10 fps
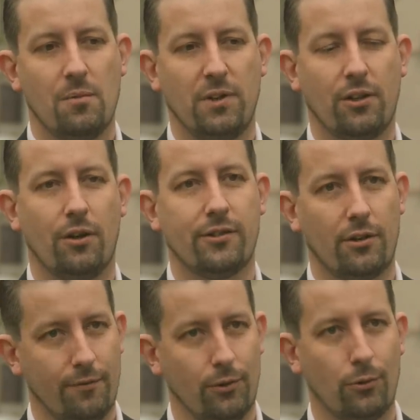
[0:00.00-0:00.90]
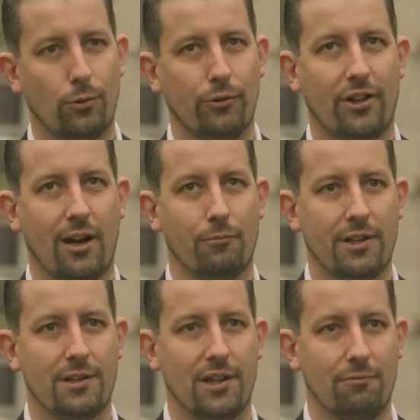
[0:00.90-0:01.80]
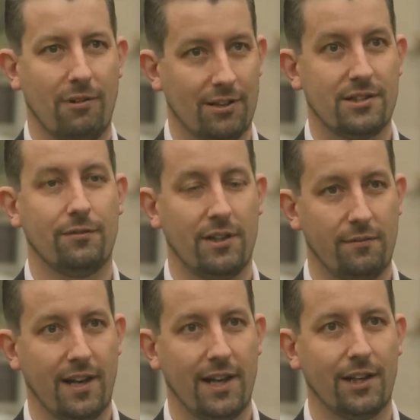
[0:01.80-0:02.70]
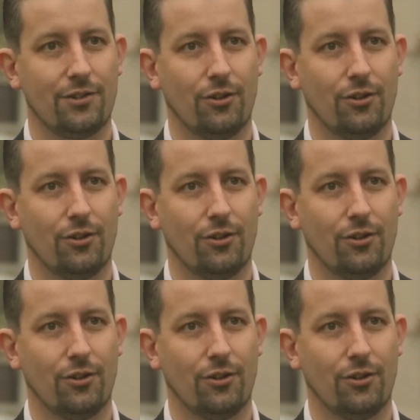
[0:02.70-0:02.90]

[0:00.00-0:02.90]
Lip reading: because a lot of laws are written in relatively vague